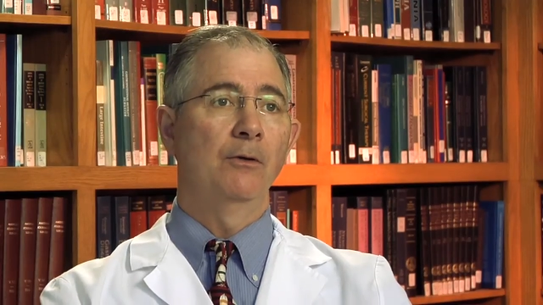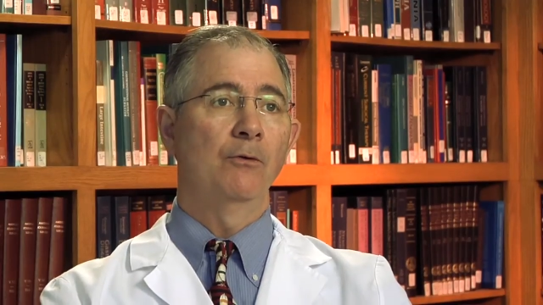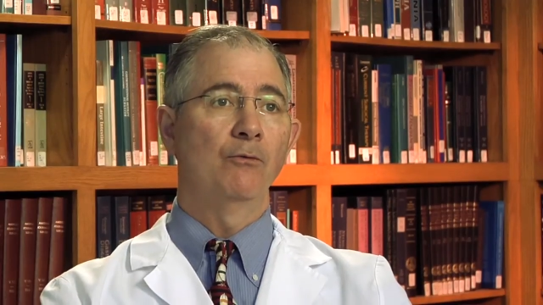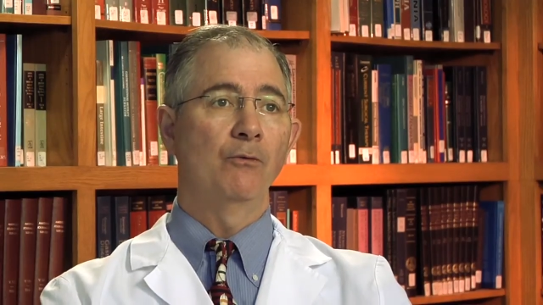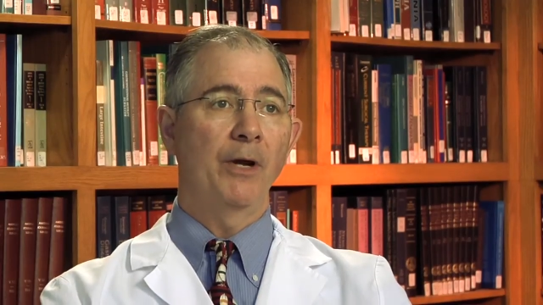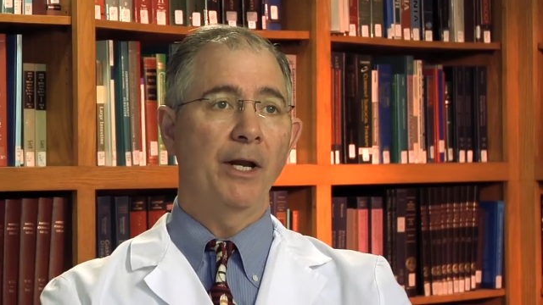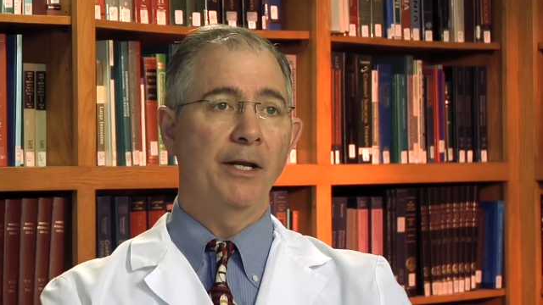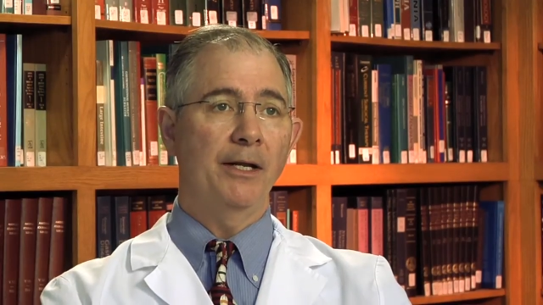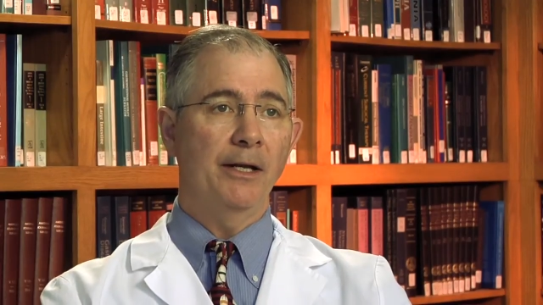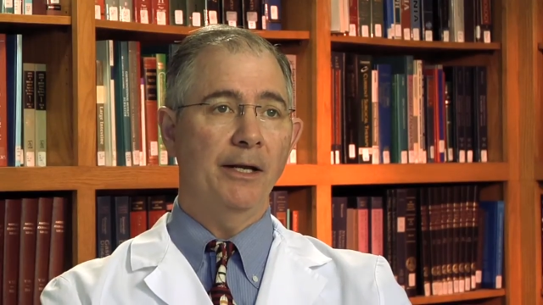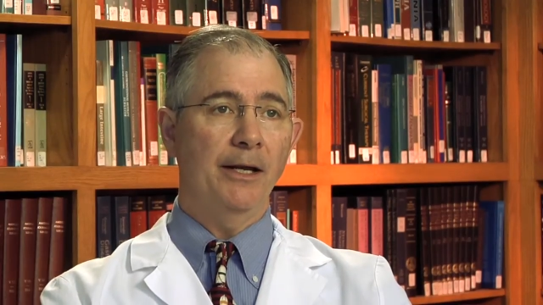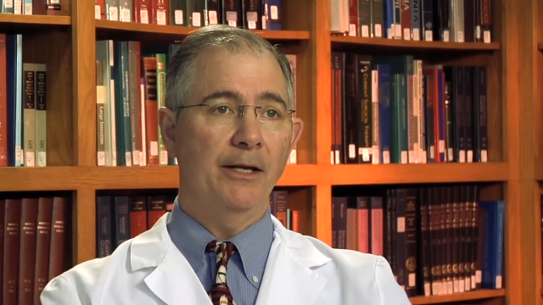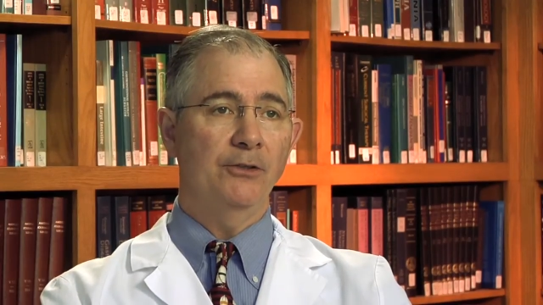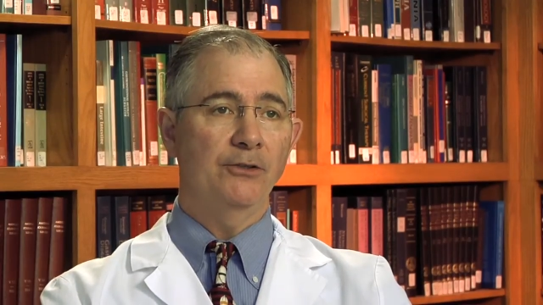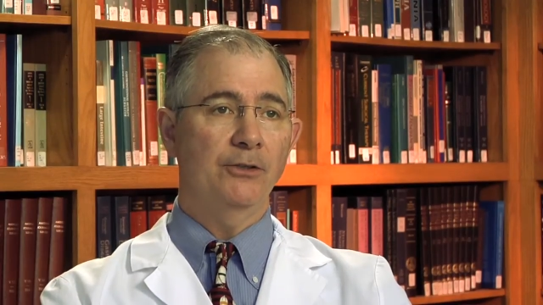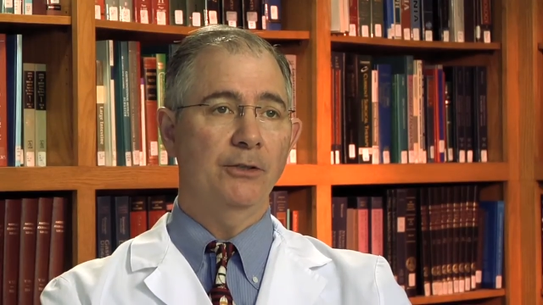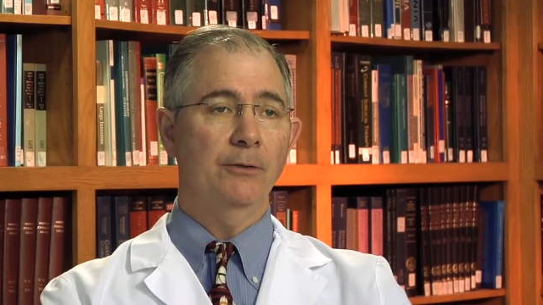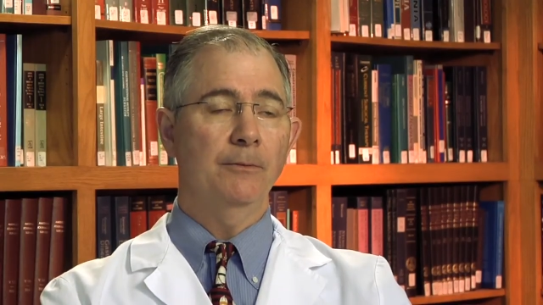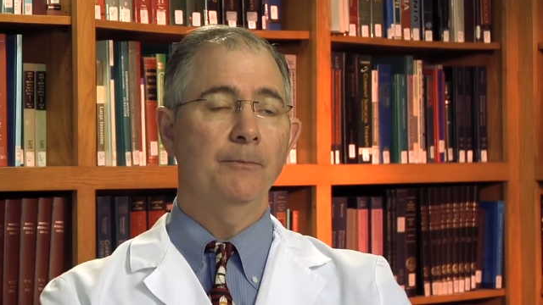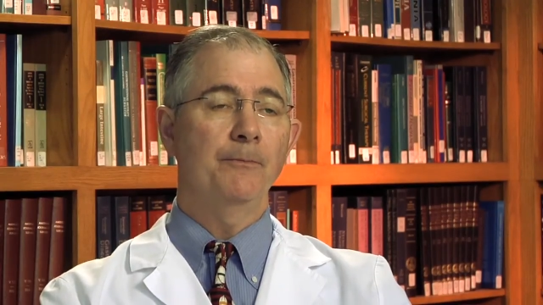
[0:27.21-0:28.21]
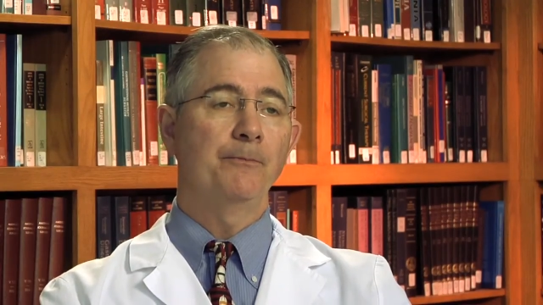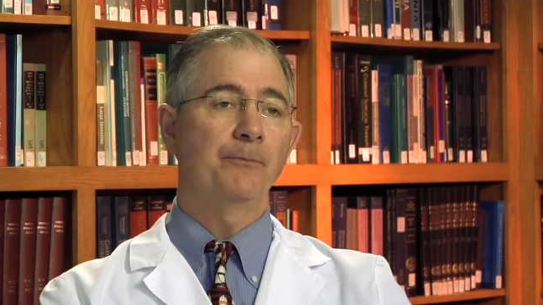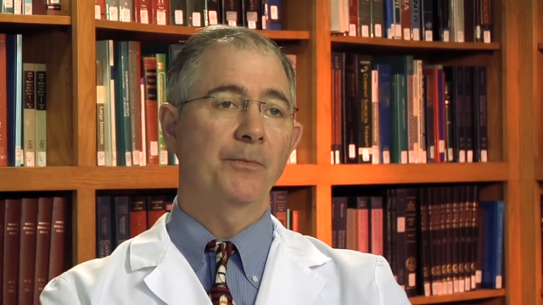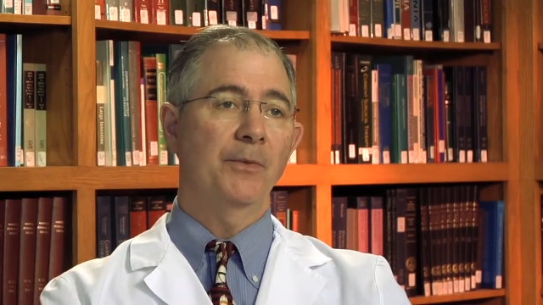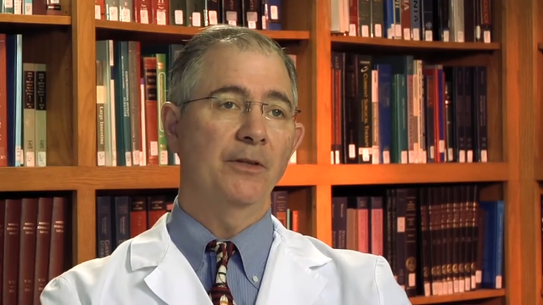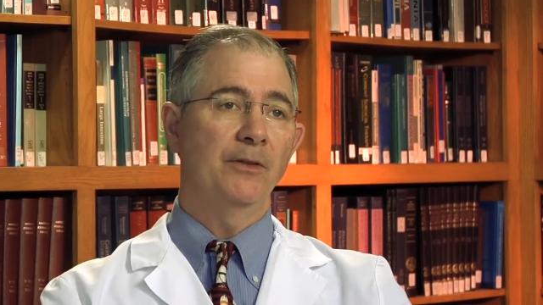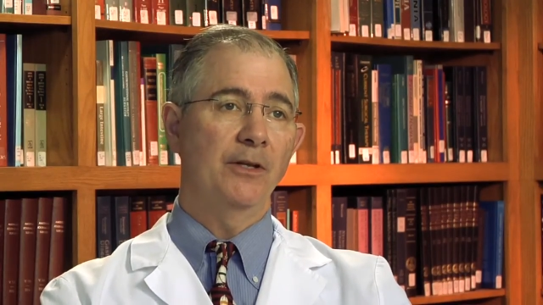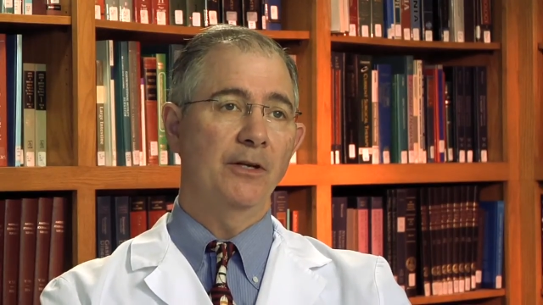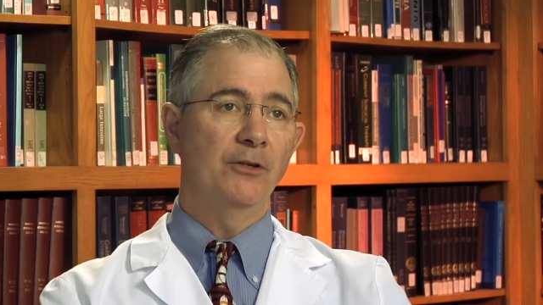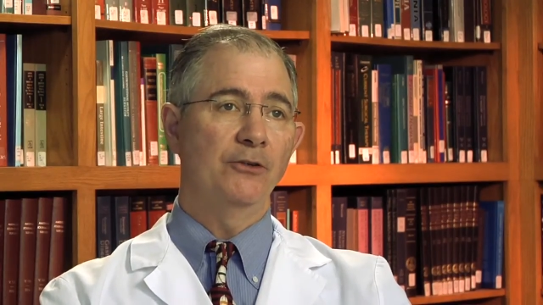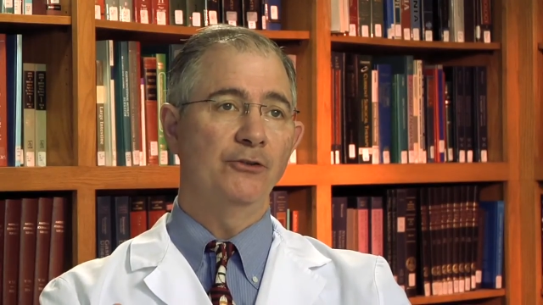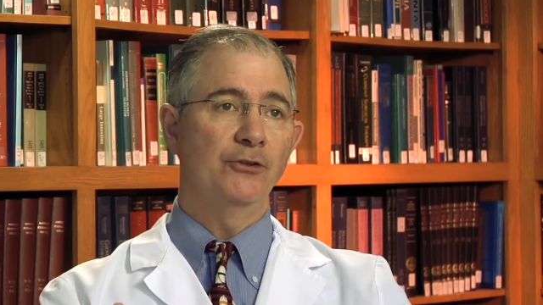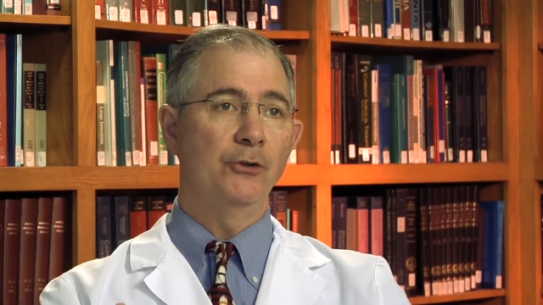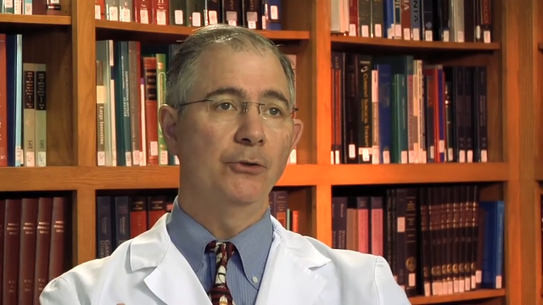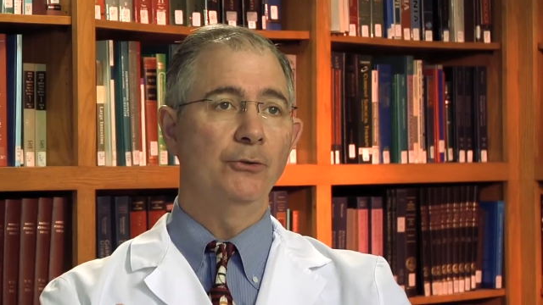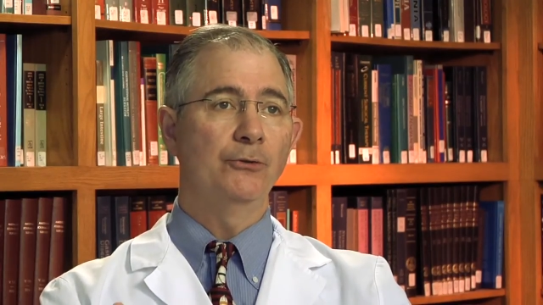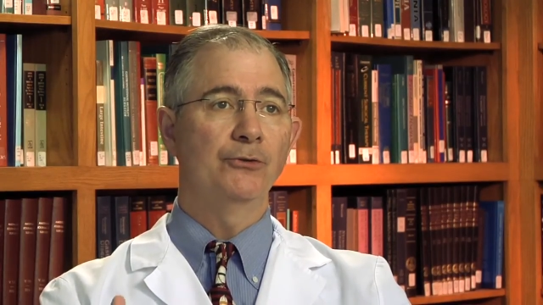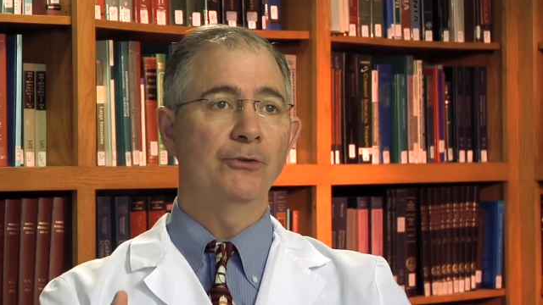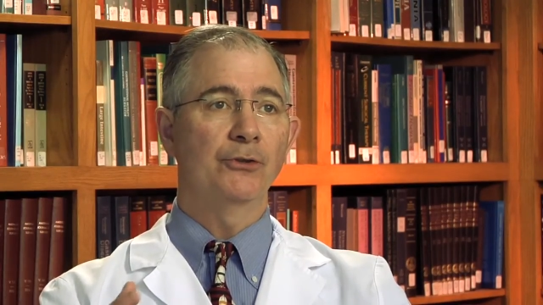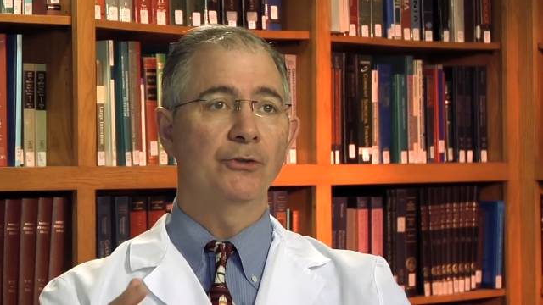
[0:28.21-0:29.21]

radiation that is used